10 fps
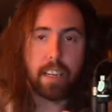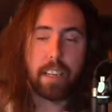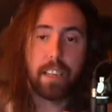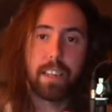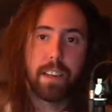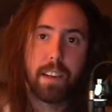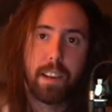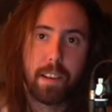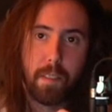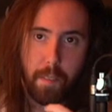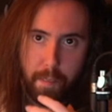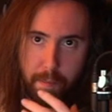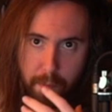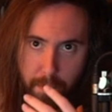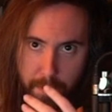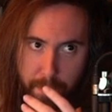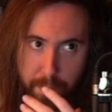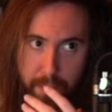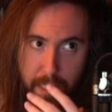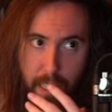
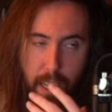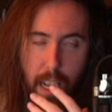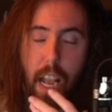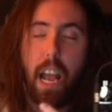No one is speaking in this clip.